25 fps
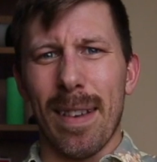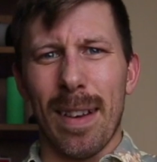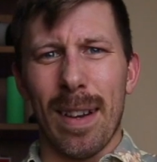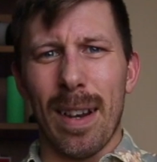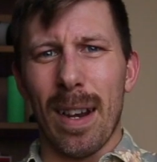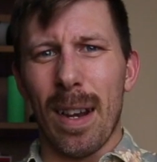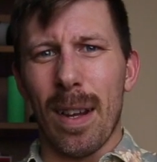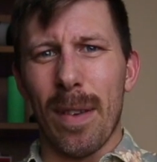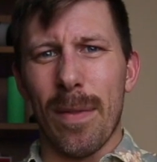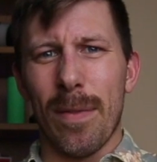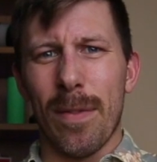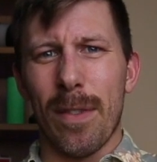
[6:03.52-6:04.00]
and
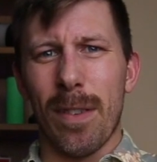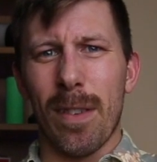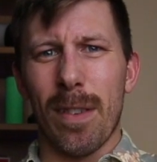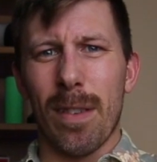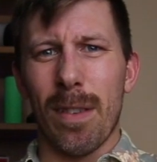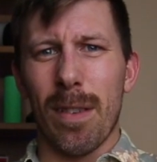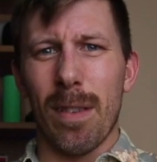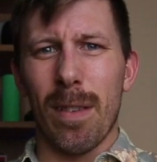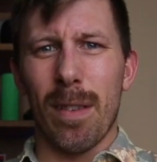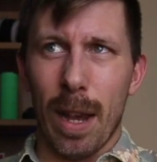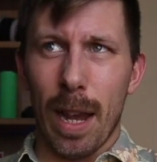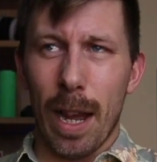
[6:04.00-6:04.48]

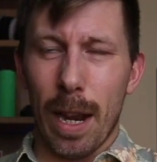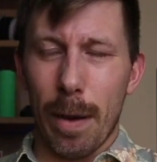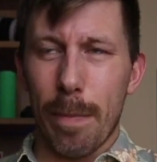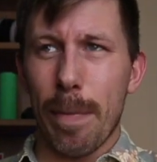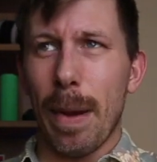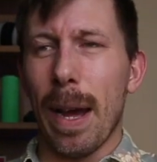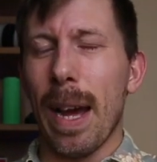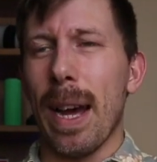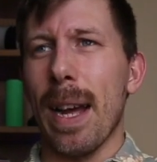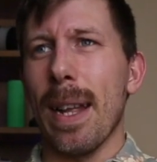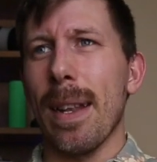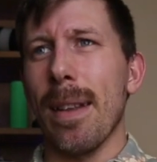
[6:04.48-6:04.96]
gloves,
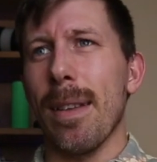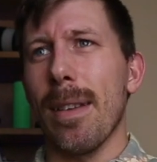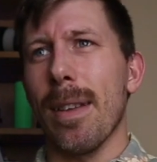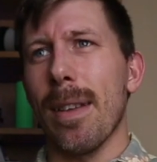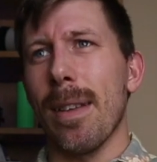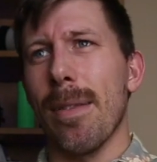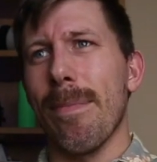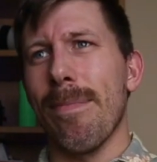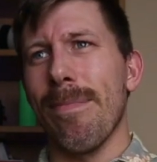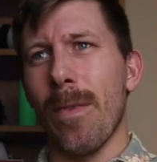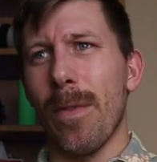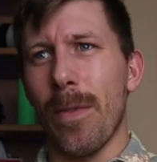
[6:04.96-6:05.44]
headband,
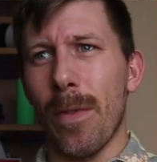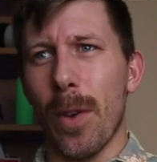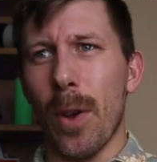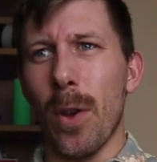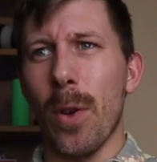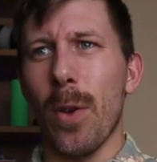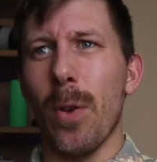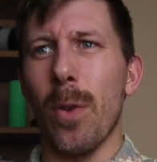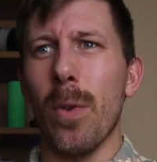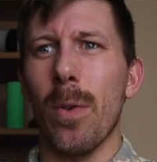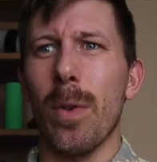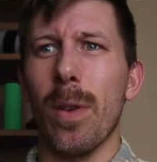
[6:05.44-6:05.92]

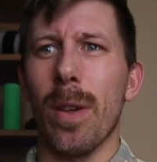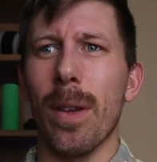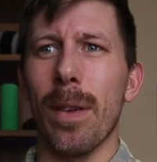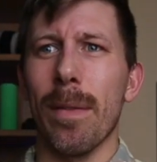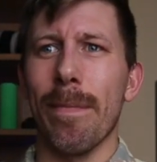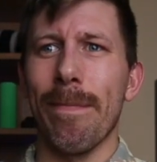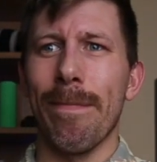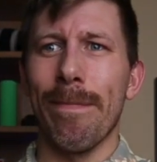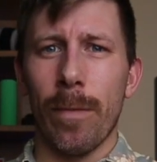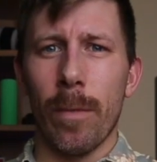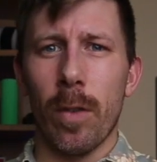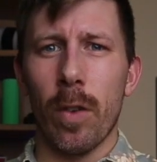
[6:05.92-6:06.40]
food,
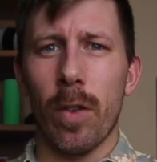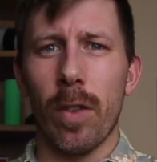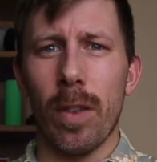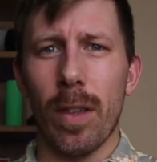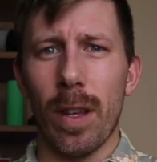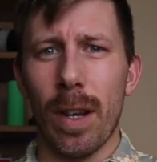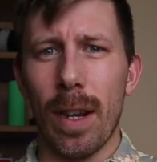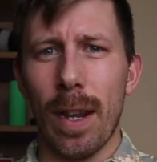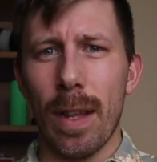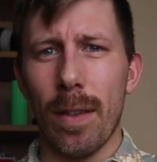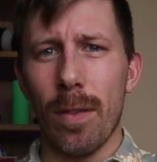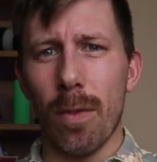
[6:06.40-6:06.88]
just
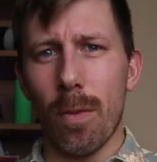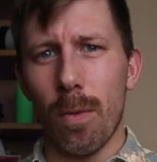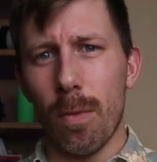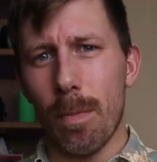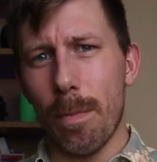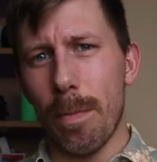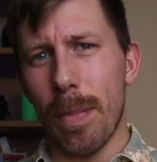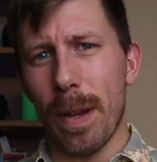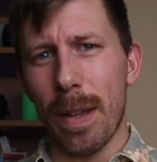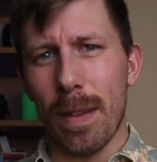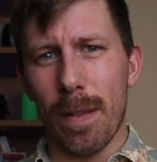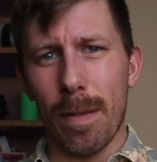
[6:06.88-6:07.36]
the
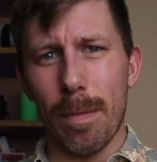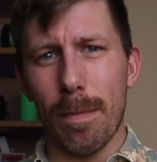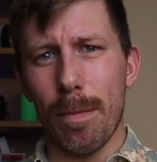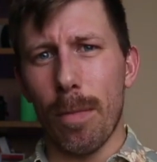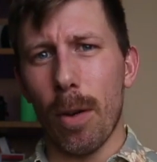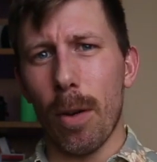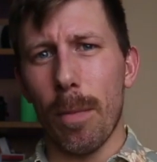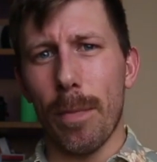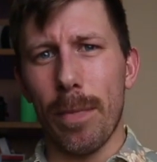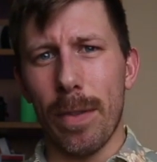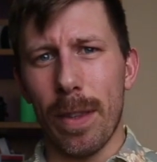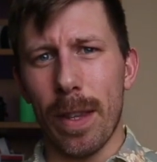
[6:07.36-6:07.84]
little bits and
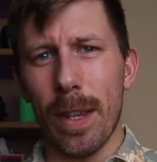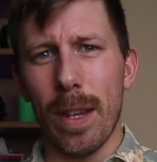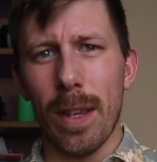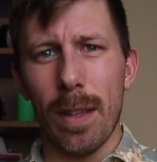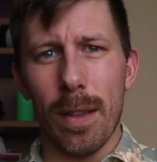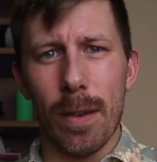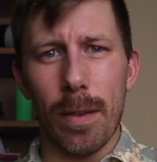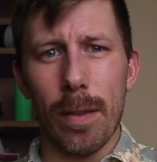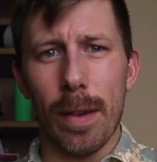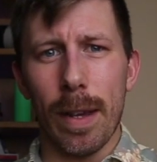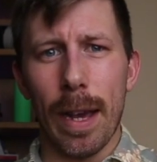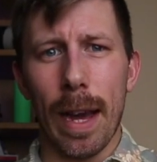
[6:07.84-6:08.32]
bobs that
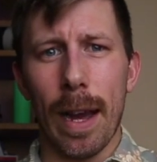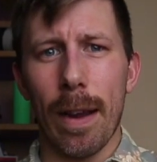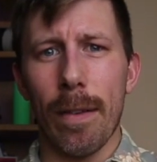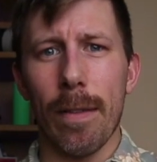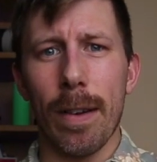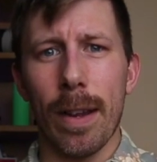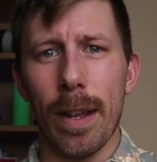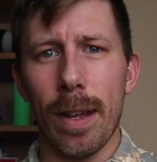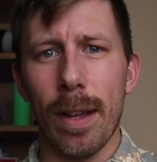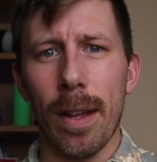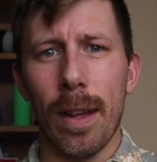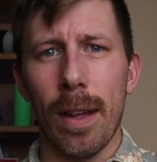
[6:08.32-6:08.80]
you do
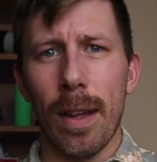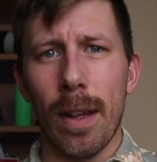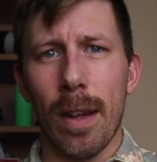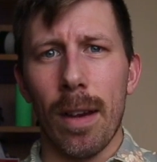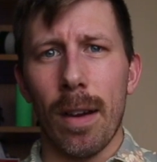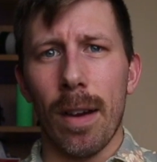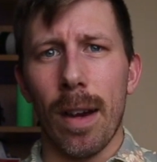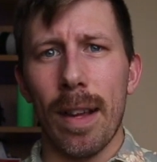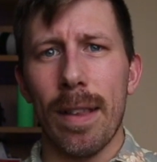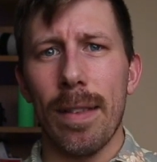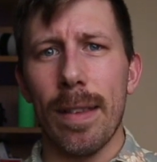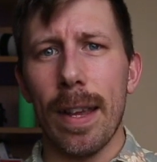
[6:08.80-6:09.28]
carry.
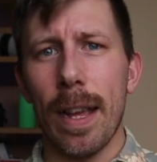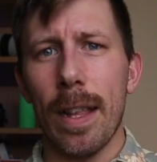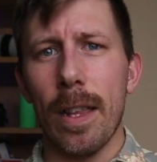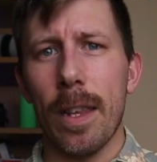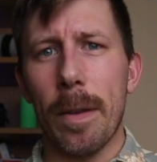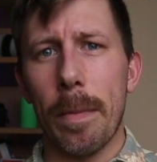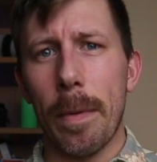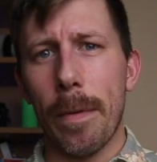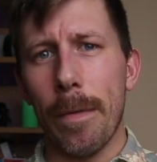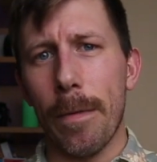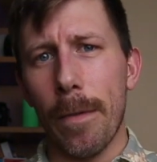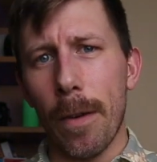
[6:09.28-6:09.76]
I tend
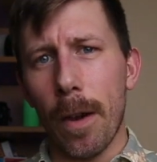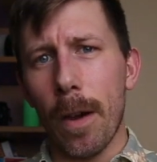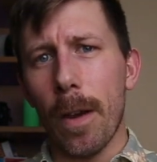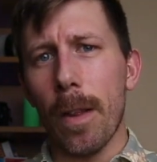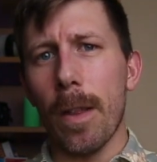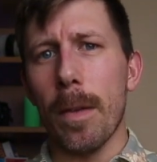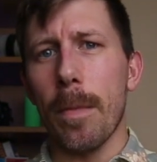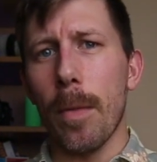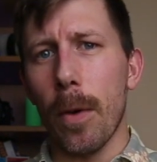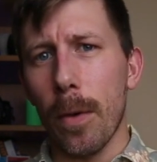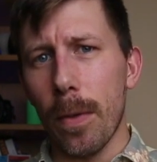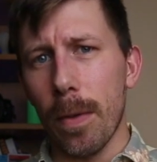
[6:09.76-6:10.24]
to prefer
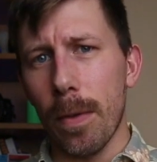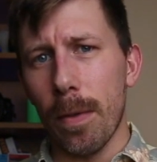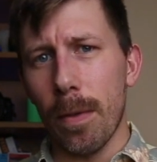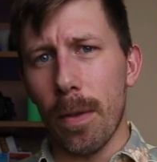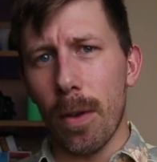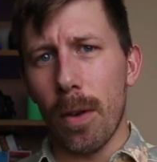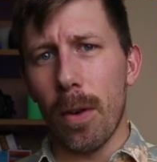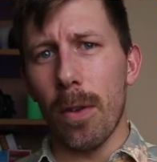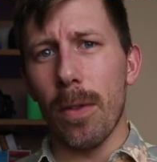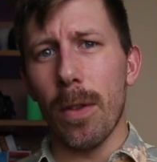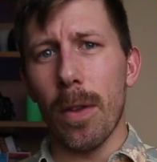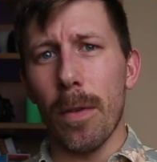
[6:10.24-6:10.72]
them
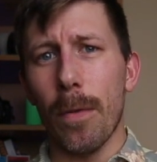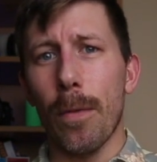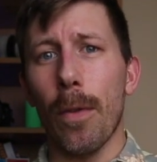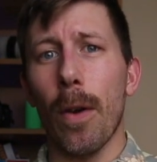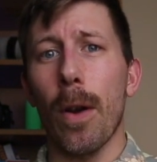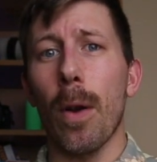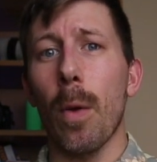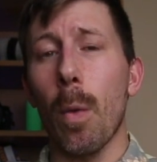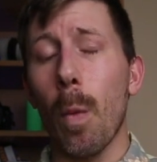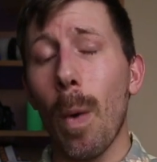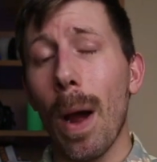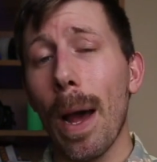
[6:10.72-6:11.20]
on the
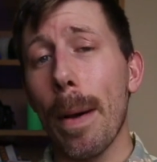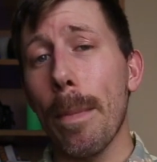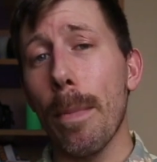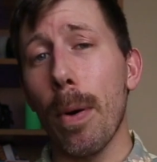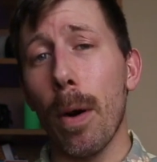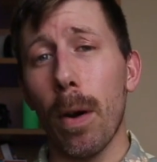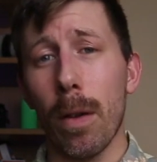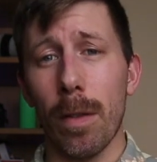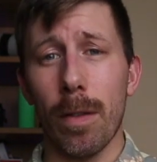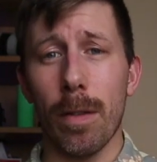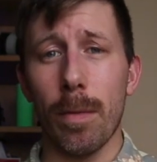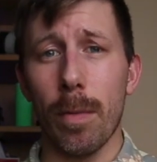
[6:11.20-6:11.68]
front where
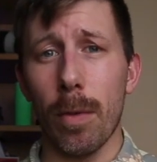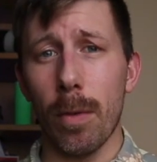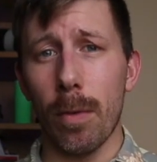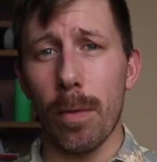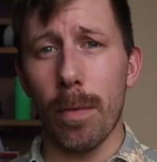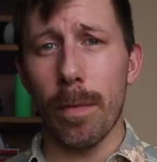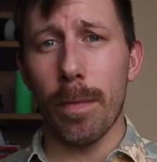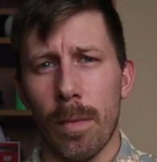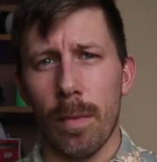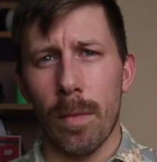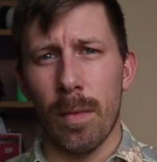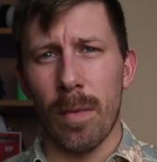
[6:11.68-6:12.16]
possible.
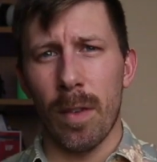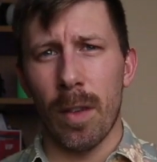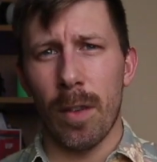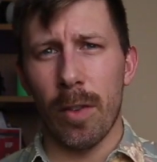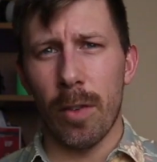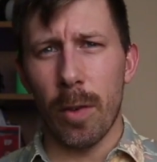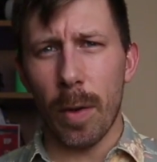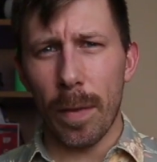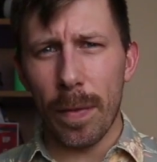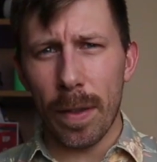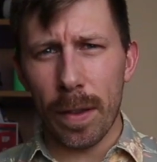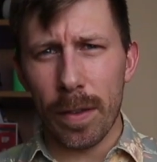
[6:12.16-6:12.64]

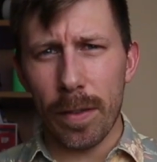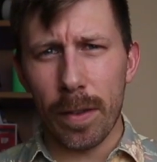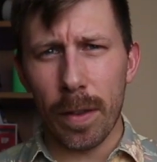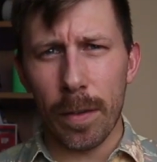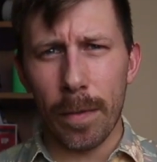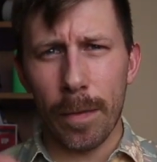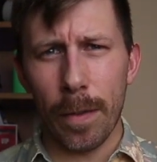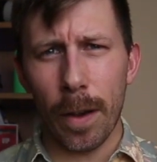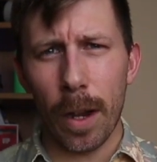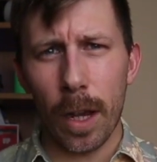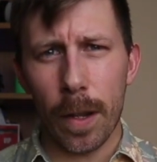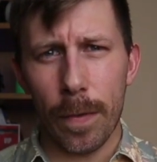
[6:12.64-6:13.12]
So if this is the
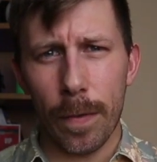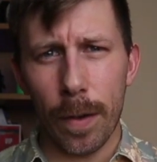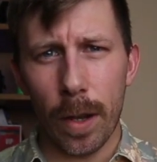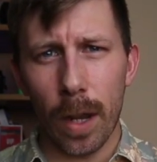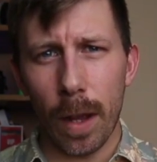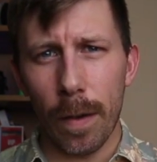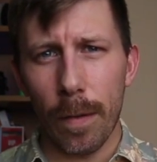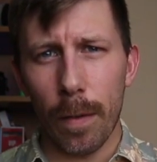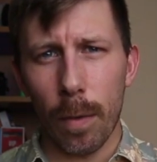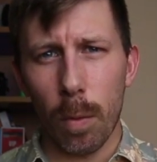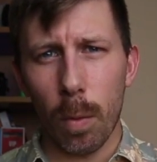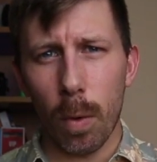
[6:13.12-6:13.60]
first
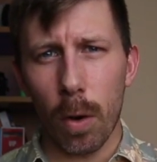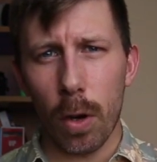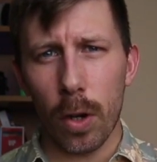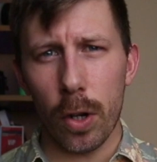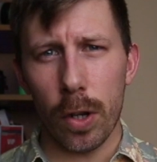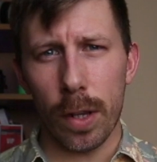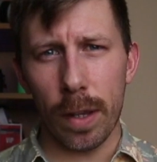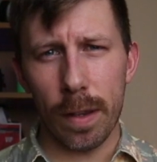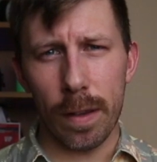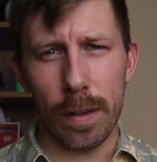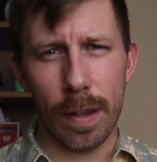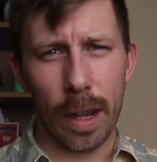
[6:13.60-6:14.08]
video you
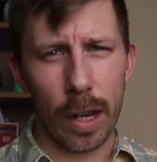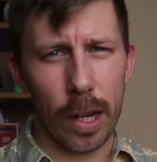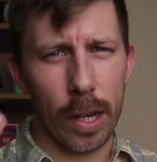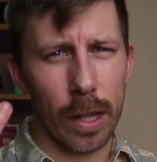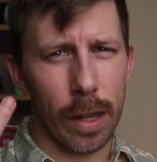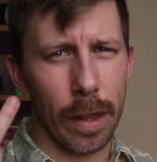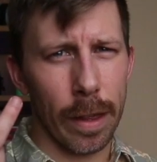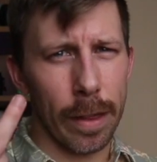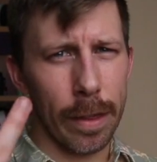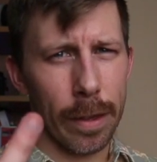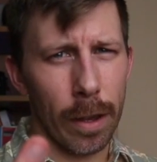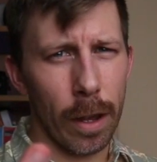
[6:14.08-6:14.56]
watched, this is
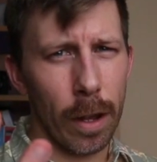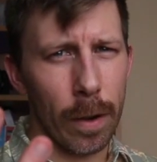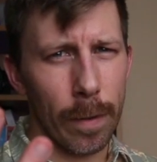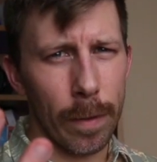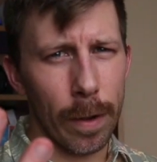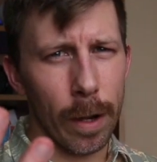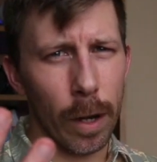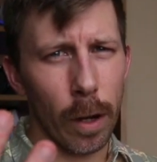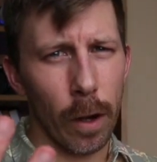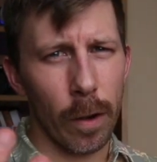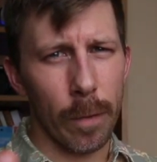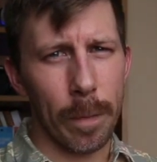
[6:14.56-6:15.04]
actually the 3rd
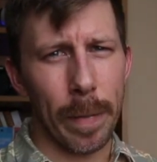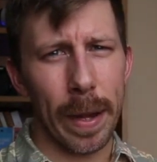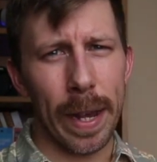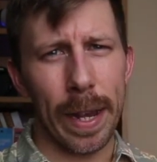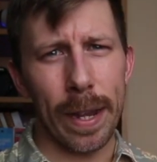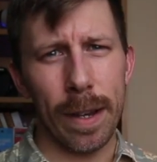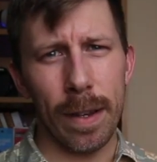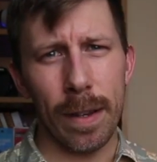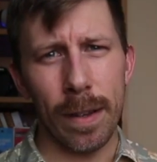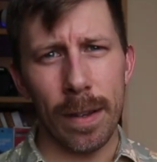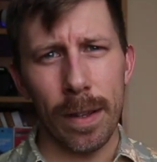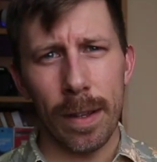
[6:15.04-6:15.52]
video I've
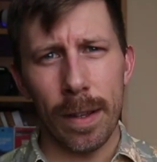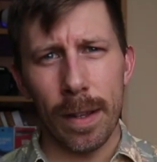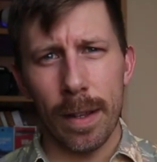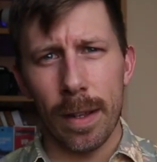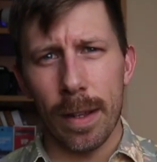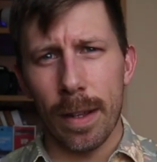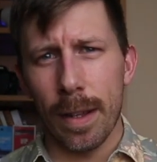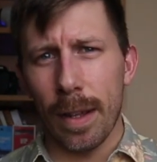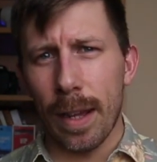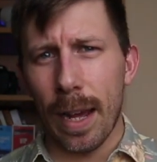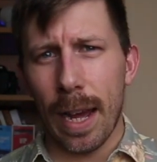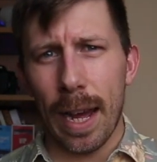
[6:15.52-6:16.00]
made,
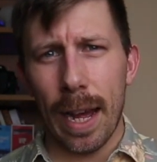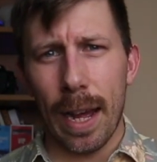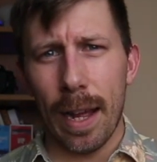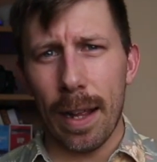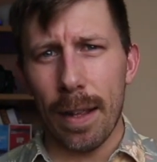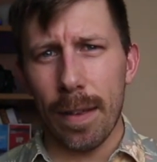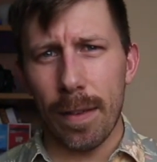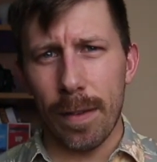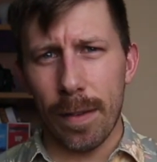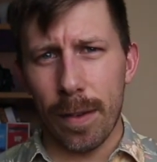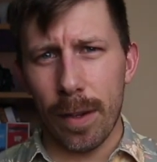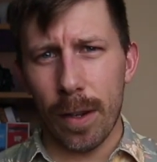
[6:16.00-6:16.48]

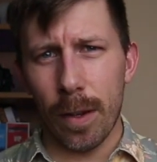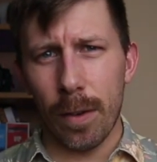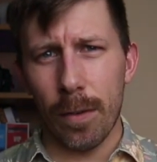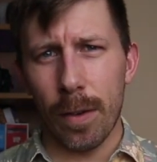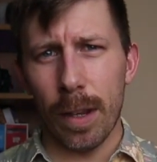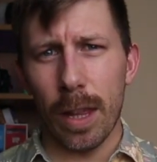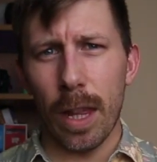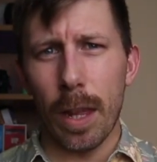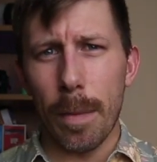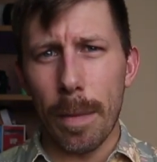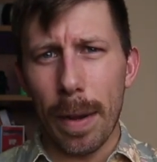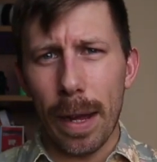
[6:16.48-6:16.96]
and
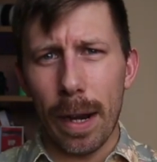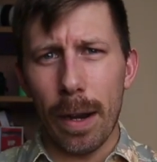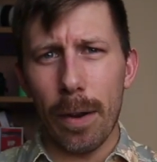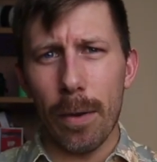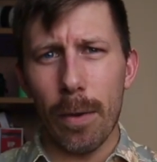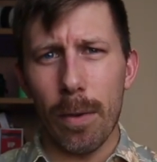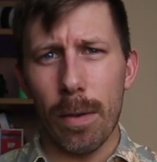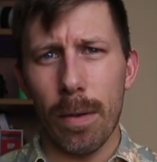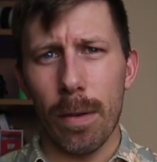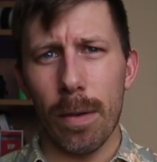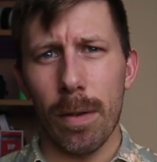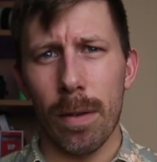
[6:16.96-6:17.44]
you're in the
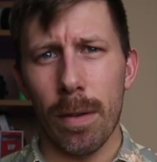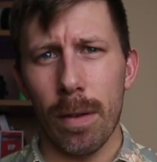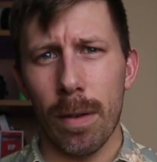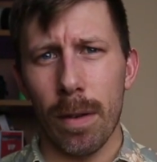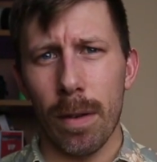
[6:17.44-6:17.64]
middle